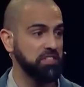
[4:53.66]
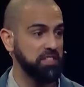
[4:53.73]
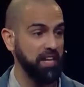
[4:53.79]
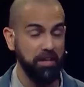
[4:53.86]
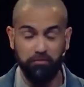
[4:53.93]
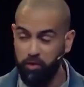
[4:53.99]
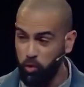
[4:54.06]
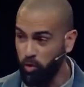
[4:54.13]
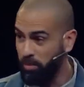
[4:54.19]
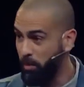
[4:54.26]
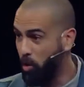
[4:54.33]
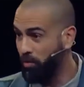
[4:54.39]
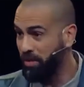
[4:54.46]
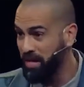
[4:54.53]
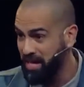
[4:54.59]
and they view him
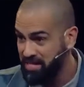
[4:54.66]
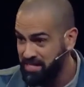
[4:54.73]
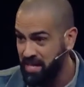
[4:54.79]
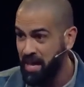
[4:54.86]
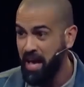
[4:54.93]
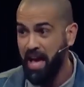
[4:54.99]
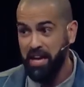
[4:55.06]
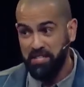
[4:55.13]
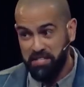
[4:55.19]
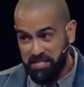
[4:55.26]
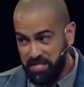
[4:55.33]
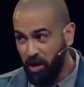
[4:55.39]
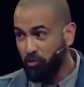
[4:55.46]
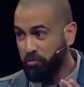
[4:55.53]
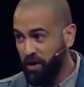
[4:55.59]
only as a
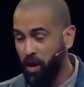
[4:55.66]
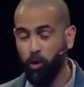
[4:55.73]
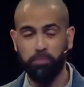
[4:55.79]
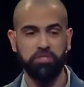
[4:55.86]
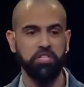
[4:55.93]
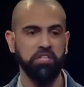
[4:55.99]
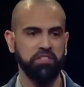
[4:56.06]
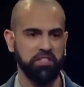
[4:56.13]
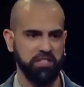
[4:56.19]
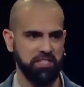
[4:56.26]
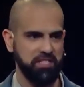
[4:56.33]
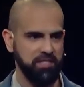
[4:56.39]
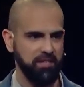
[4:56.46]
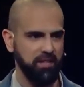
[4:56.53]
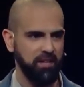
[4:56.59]
self-help
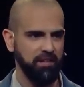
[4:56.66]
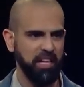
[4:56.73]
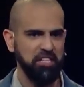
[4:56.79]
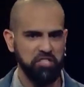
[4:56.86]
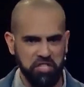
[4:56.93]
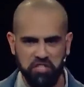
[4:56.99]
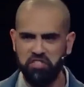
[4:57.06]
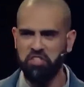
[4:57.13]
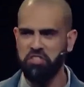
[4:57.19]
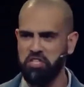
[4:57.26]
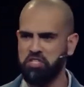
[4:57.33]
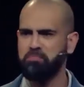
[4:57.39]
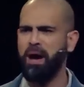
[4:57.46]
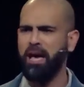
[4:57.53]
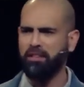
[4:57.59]
Jesus. Like Jesus is
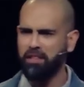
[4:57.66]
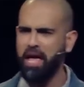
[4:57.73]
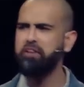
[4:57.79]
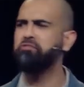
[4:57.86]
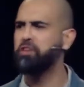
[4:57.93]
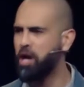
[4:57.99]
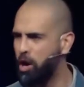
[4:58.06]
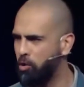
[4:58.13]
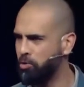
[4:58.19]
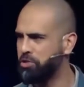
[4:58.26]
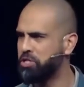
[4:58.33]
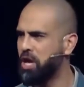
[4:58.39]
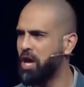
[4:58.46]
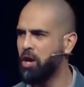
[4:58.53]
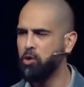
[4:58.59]
my life coach
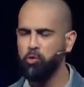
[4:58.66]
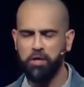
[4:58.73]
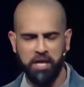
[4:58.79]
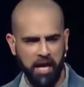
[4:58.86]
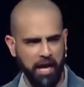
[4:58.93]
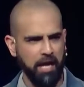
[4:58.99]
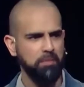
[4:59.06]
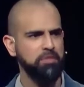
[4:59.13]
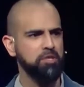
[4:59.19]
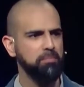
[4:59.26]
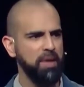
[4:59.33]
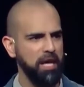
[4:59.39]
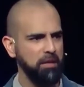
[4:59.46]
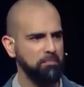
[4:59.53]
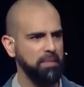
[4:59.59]
who came to
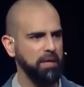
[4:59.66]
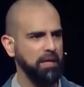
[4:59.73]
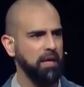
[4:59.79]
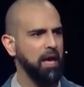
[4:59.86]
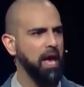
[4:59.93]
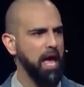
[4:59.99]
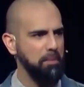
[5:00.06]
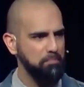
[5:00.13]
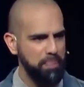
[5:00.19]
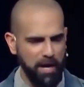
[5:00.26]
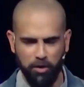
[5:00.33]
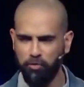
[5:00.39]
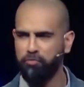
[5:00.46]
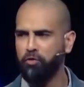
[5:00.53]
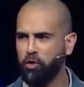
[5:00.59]
make me a
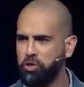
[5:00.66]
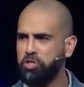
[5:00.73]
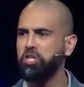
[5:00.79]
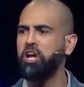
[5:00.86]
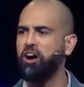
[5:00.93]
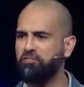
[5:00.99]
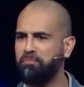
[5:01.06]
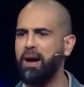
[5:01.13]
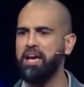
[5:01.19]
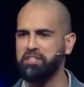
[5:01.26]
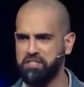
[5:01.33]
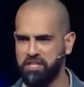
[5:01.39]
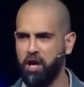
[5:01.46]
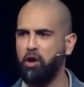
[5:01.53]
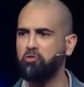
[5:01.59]
better version of
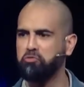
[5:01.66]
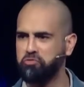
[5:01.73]
myself.